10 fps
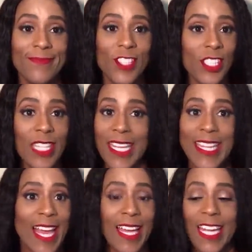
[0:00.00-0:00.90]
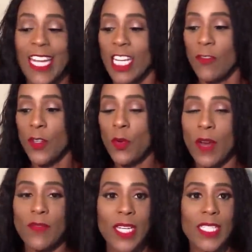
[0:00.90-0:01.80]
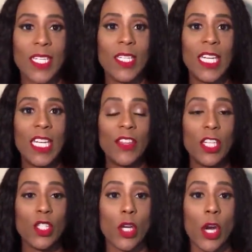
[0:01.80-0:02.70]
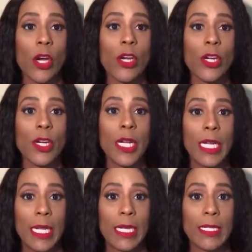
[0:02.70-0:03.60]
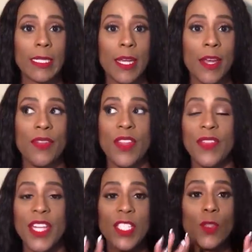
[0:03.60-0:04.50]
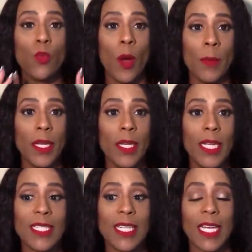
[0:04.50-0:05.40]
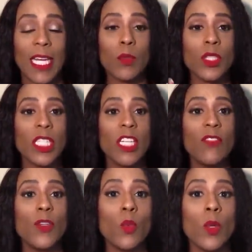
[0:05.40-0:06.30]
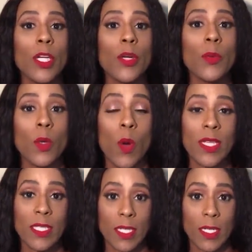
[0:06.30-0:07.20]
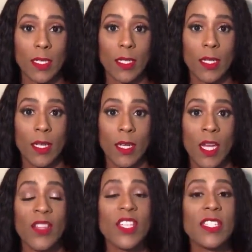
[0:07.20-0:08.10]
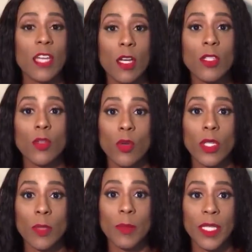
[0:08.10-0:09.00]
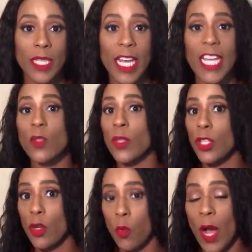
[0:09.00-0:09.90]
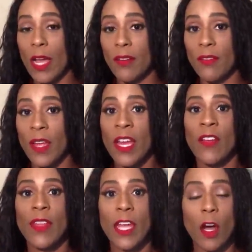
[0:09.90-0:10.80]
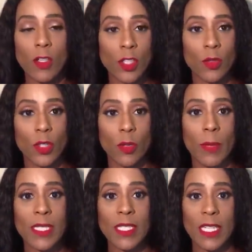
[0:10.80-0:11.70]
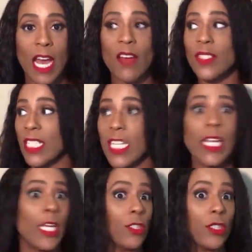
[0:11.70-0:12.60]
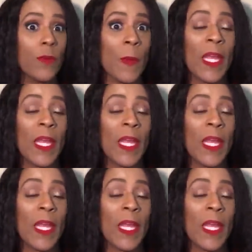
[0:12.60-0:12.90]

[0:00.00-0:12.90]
Just like that. If you have not done anything to earn it, then this woman is not able to give you what you're requesting. This is also going to be the case with your wife. They also know. My son, I have a teenager.